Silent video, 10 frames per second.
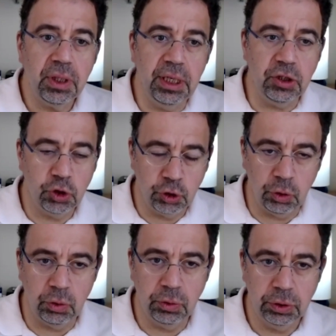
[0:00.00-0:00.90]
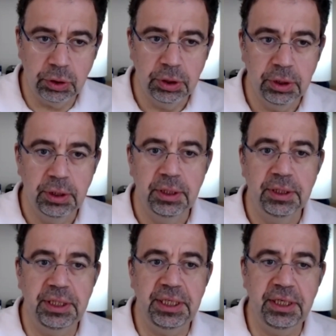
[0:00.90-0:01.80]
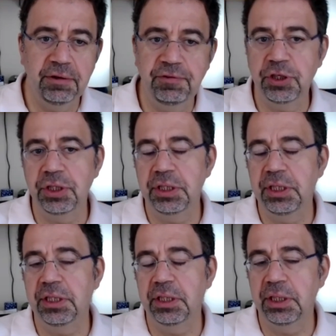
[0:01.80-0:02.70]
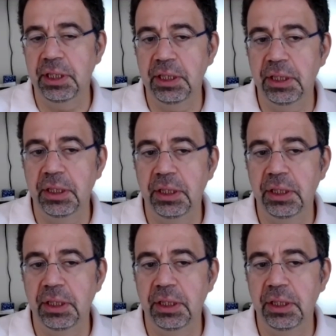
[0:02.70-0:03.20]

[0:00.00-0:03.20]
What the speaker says: It shows the inefficiencies, the